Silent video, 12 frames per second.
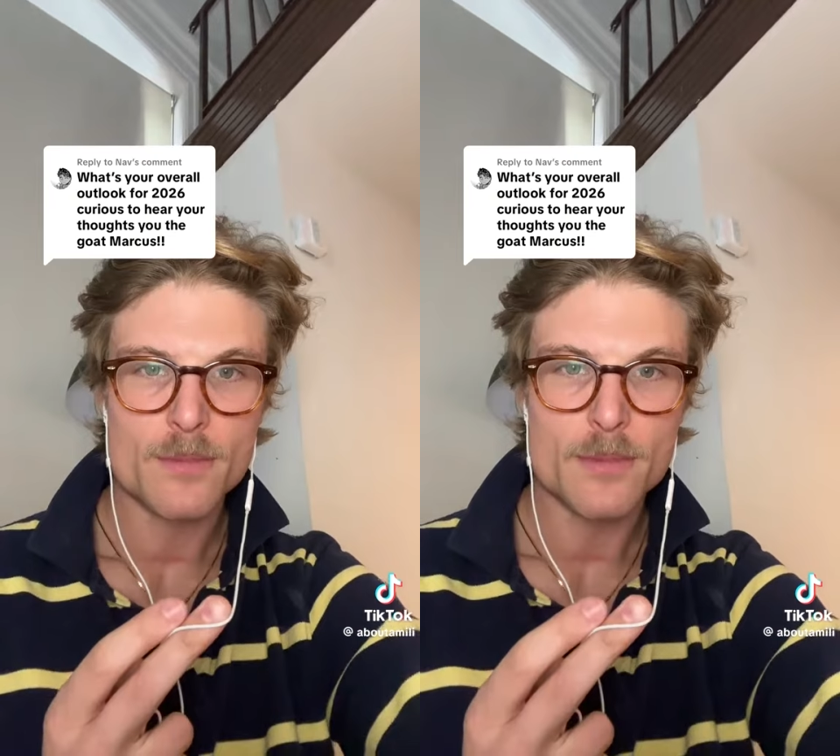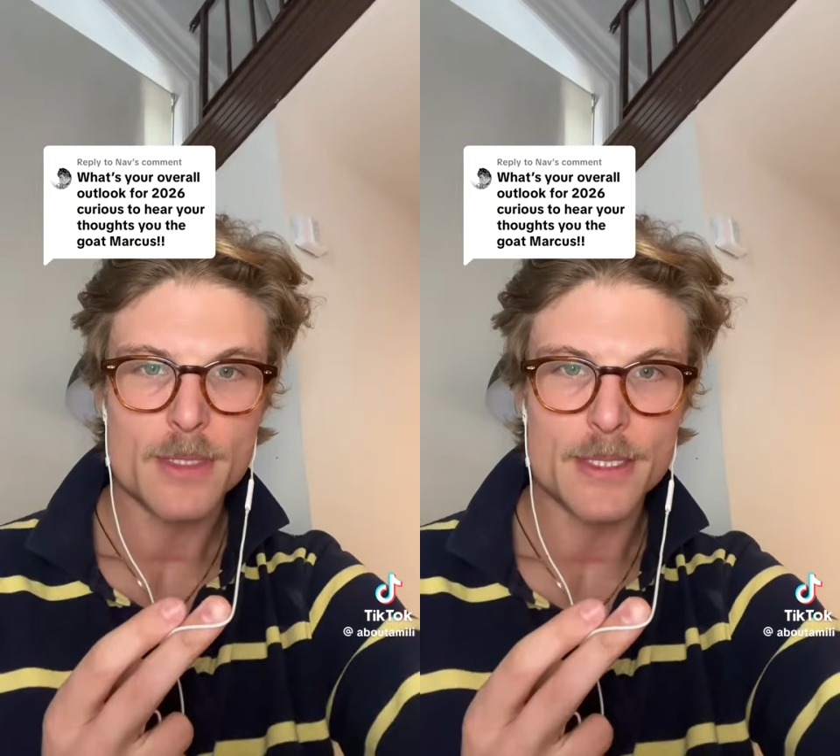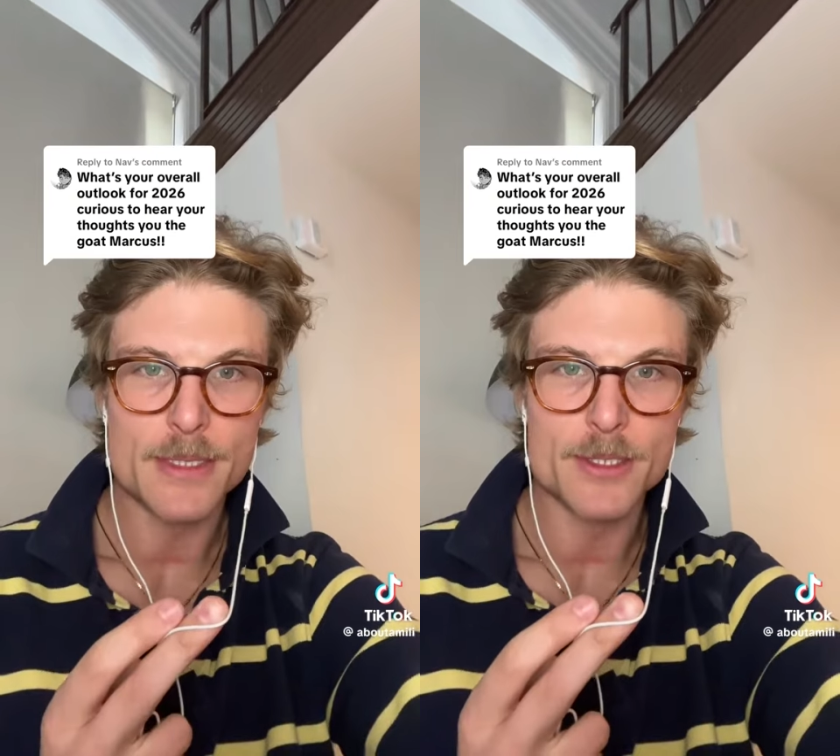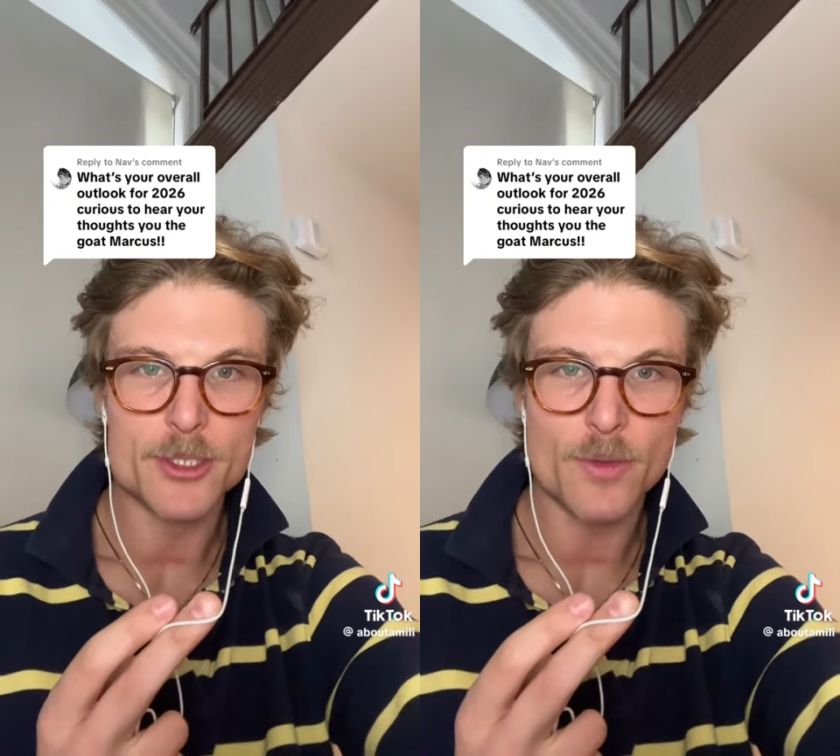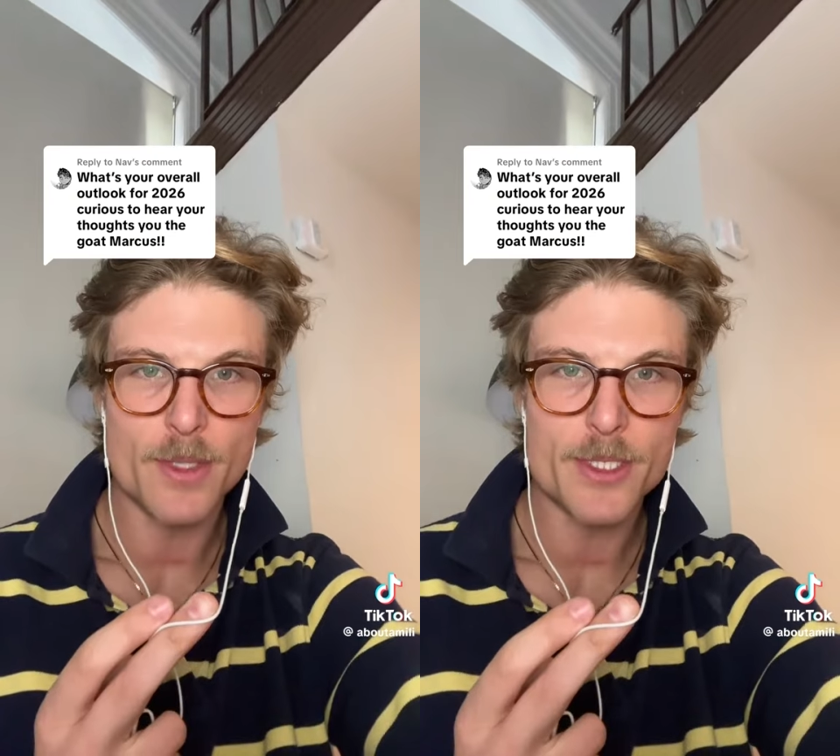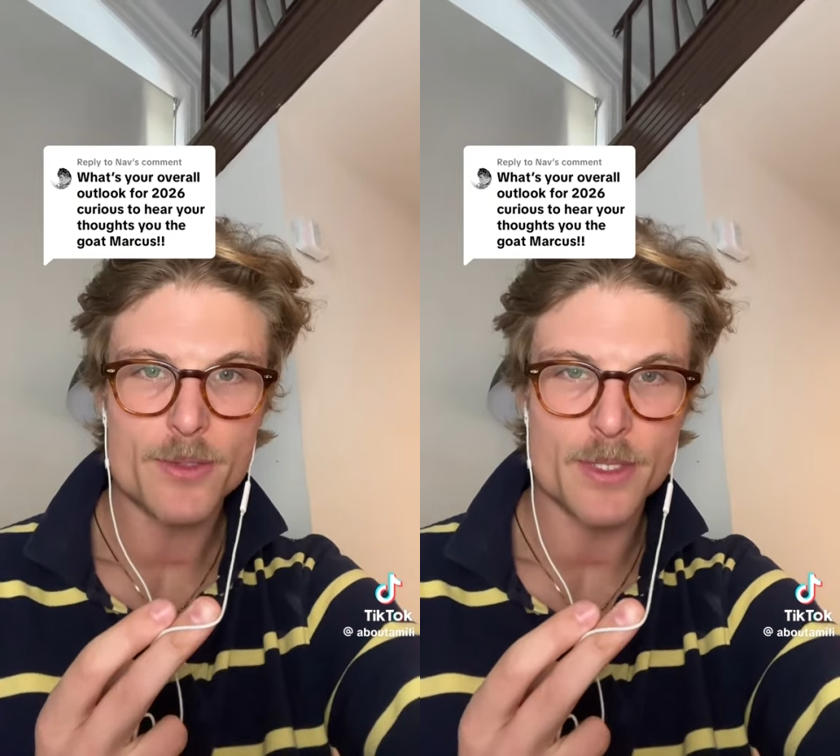In
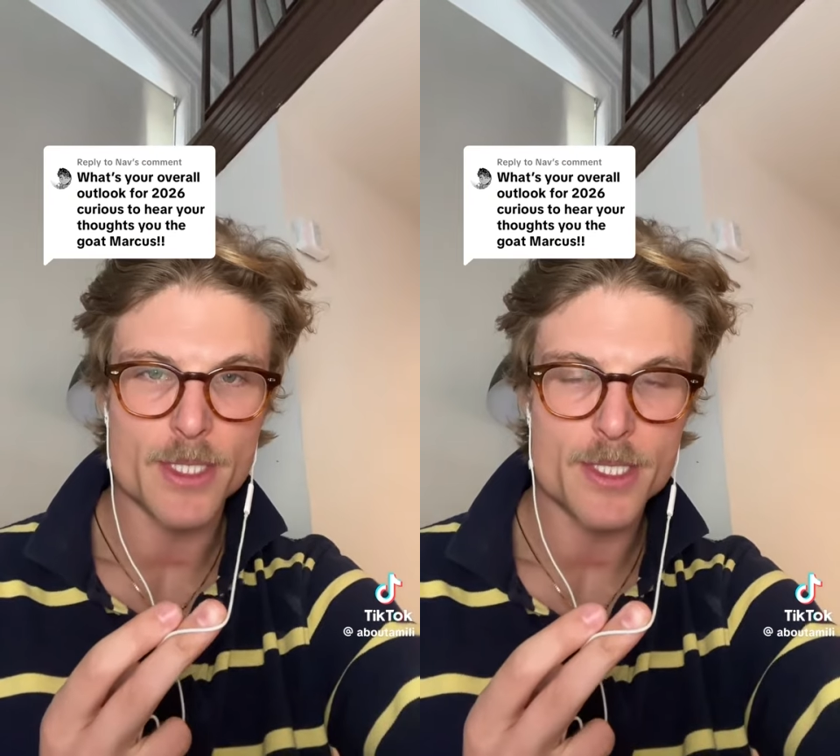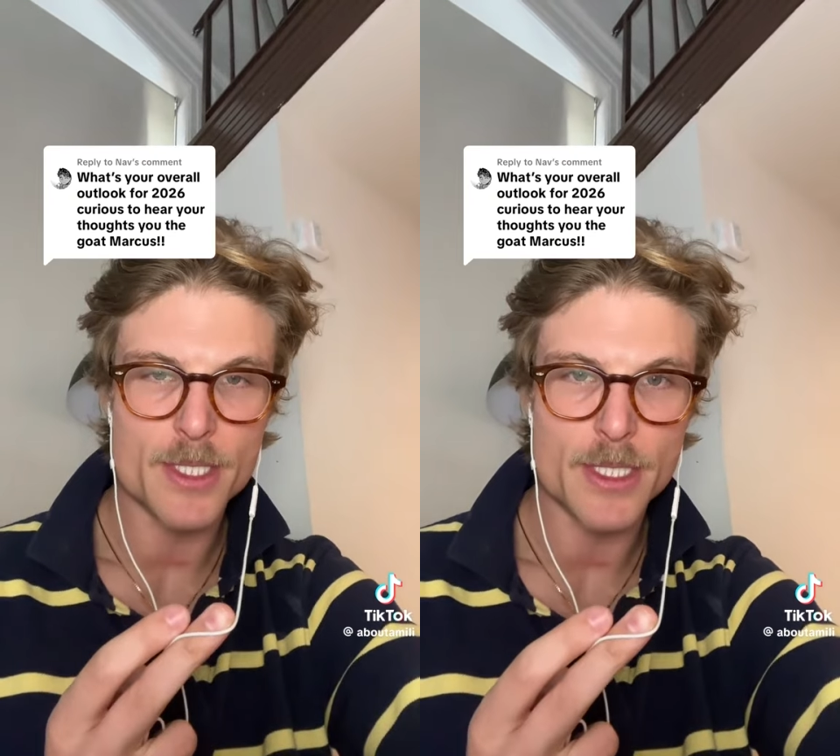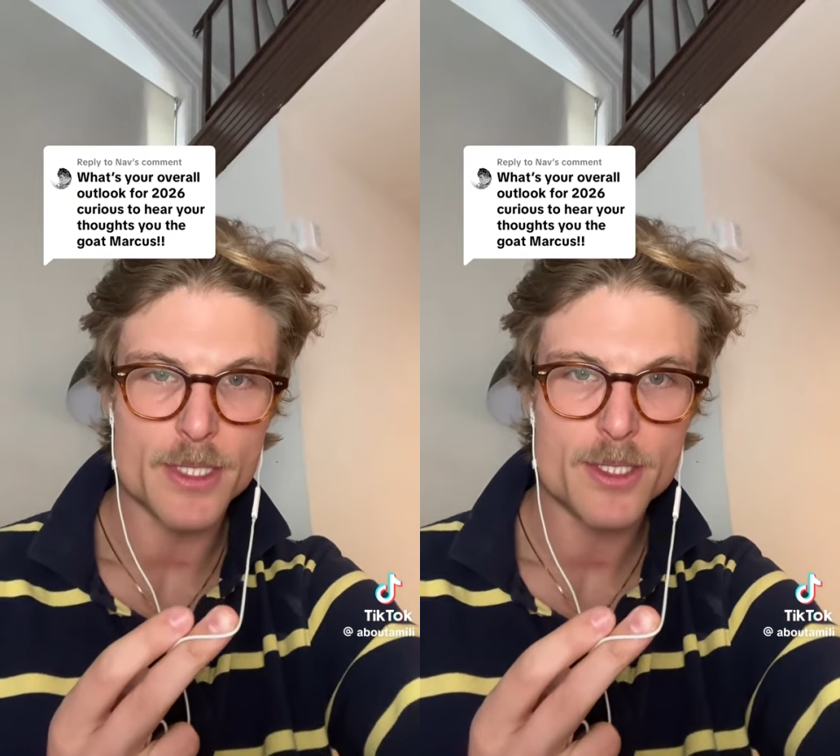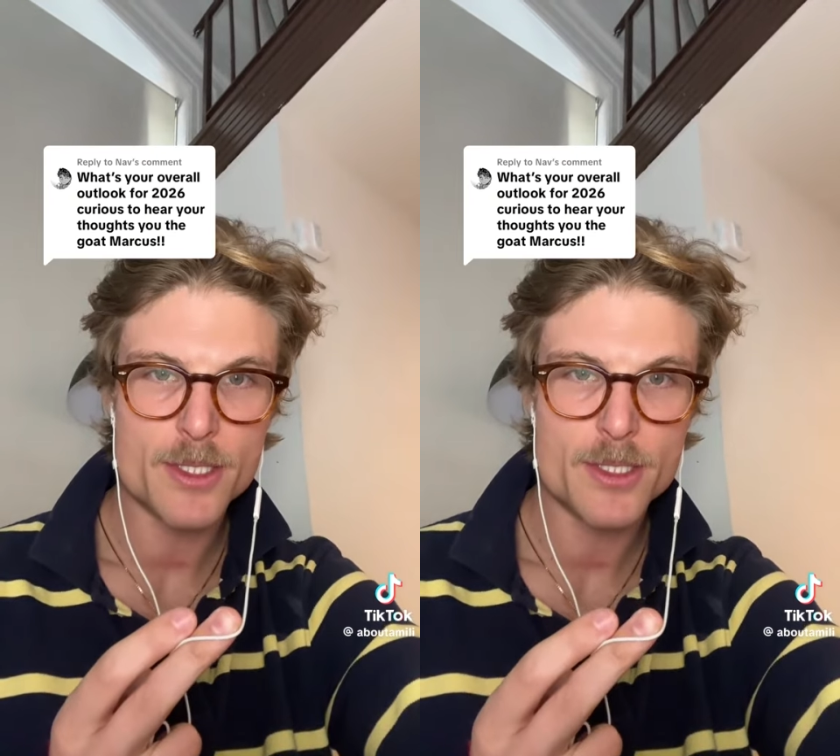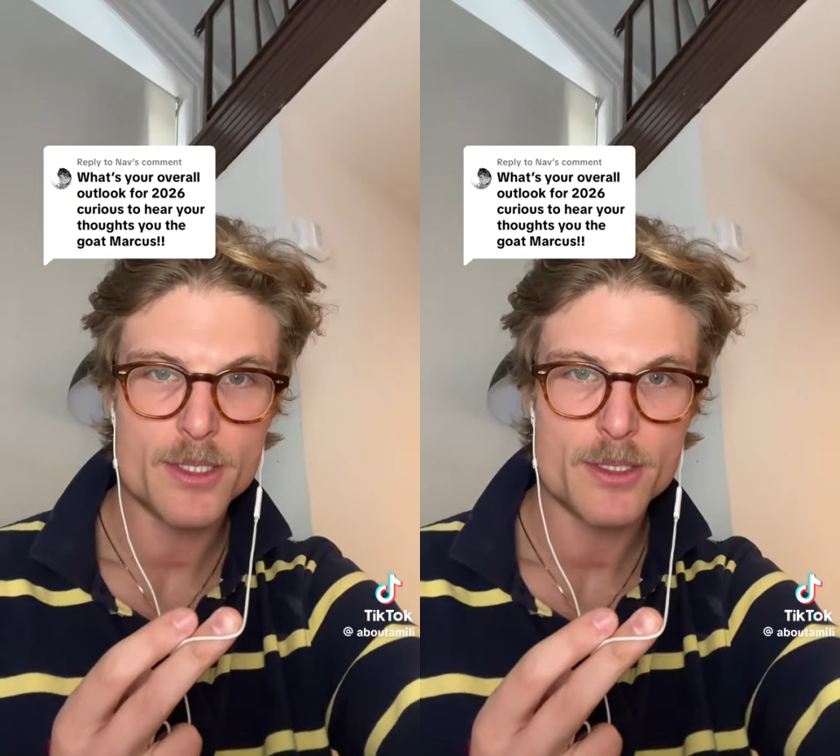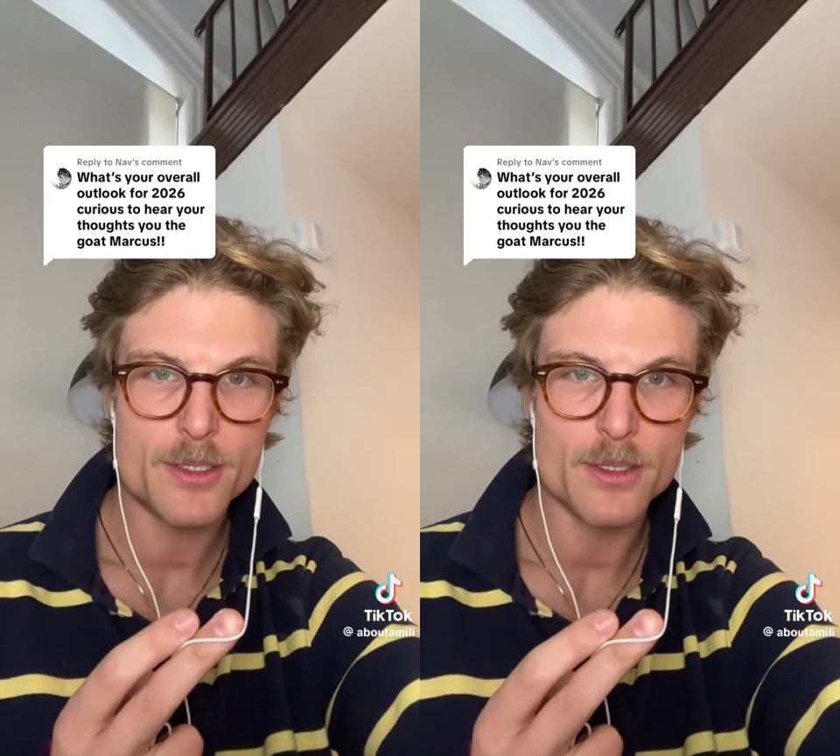
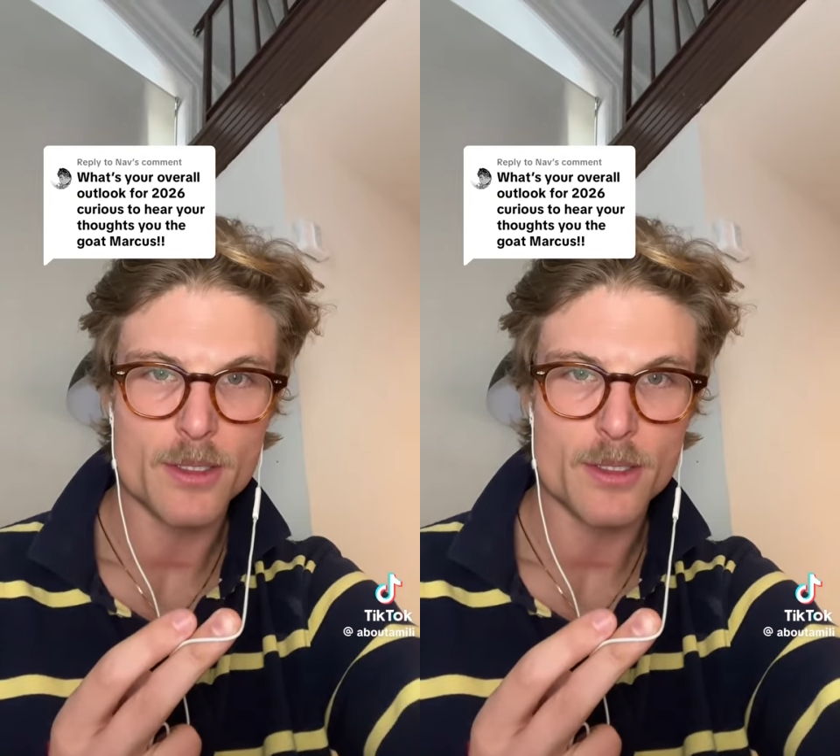2026,